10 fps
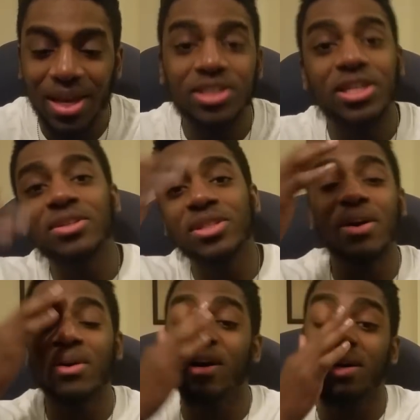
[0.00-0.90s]
Yeah, shouts
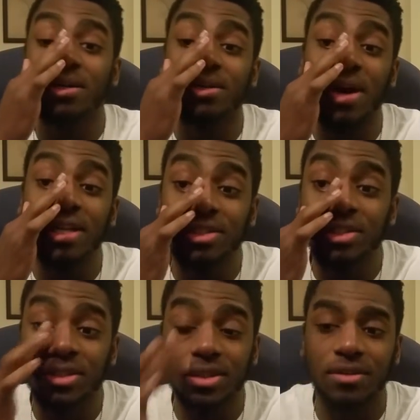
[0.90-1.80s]
out. Congrats
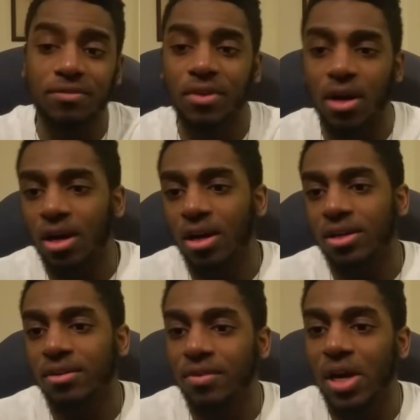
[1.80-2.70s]
to
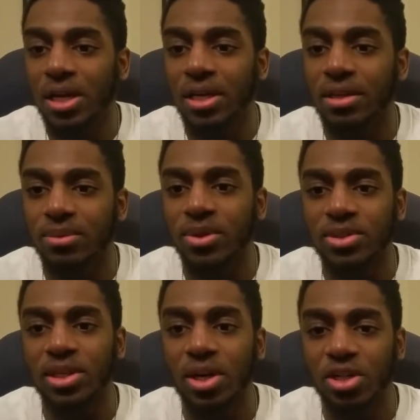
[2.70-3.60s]
Cavani. What was it?